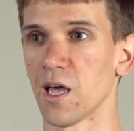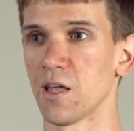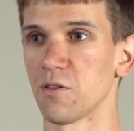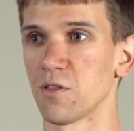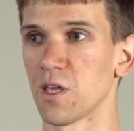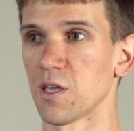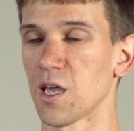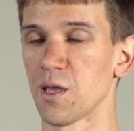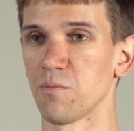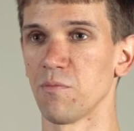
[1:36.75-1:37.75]
and they
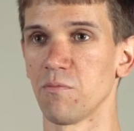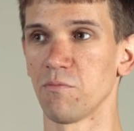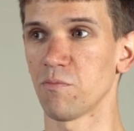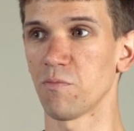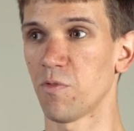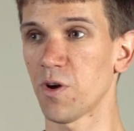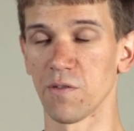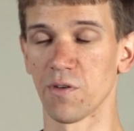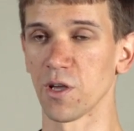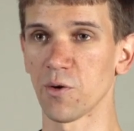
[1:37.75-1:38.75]
came very,
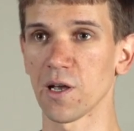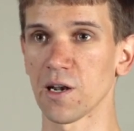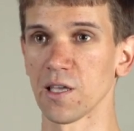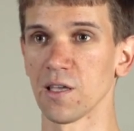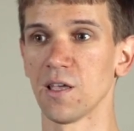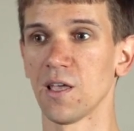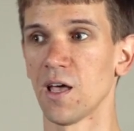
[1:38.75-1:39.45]
very quickly